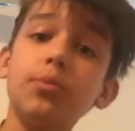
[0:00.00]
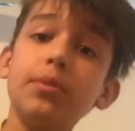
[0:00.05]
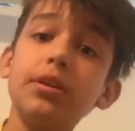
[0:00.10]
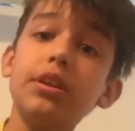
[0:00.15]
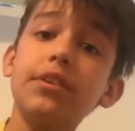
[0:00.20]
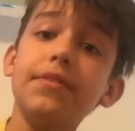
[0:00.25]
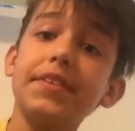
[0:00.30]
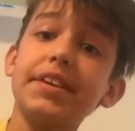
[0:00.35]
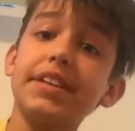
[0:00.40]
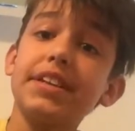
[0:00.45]
bit
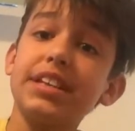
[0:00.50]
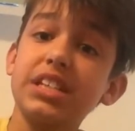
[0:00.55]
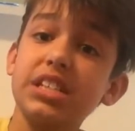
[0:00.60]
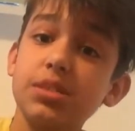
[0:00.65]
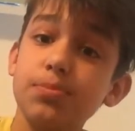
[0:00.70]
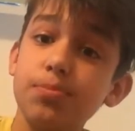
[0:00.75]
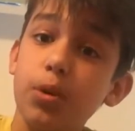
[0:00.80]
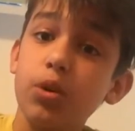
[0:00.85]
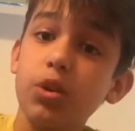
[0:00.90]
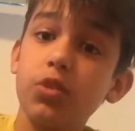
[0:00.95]
of an
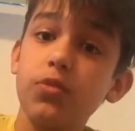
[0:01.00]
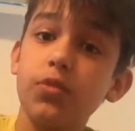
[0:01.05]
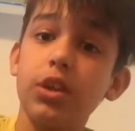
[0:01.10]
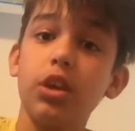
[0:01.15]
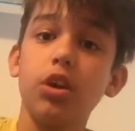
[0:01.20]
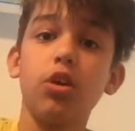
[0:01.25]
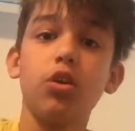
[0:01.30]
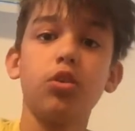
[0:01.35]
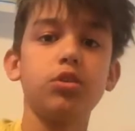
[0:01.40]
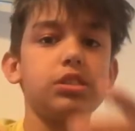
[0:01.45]
exposed
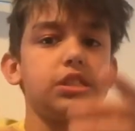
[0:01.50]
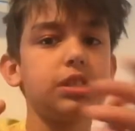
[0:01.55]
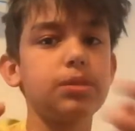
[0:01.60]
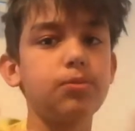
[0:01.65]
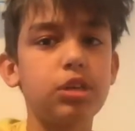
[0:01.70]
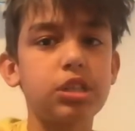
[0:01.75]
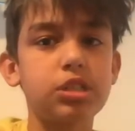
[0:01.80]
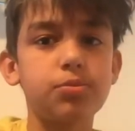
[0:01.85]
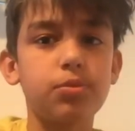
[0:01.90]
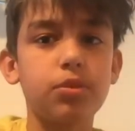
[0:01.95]
video,
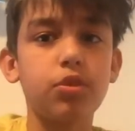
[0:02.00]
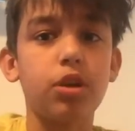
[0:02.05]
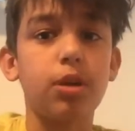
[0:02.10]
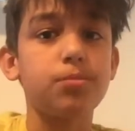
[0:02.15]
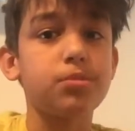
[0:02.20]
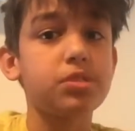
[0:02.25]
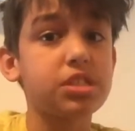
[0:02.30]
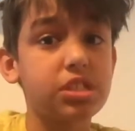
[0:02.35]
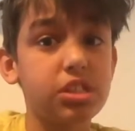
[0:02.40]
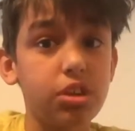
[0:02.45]
similar to whether I'm
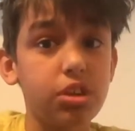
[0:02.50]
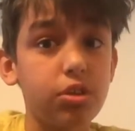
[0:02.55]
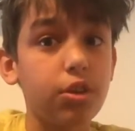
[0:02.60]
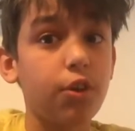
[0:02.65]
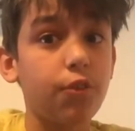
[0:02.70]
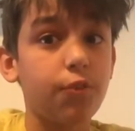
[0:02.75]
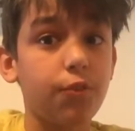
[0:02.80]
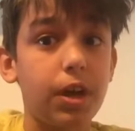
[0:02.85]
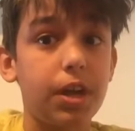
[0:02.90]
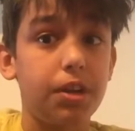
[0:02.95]
still
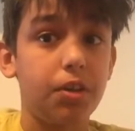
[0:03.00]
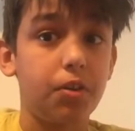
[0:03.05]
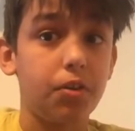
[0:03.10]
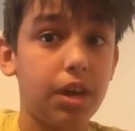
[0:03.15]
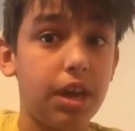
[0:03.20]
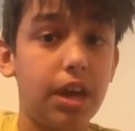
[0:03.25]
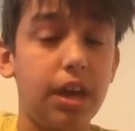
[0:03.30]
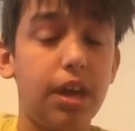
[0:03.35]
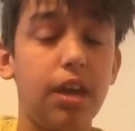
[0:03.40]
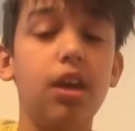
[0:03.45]
your friend,
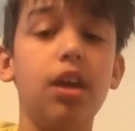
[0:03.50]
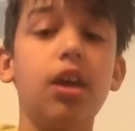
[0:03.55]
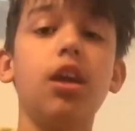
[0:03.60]
okay?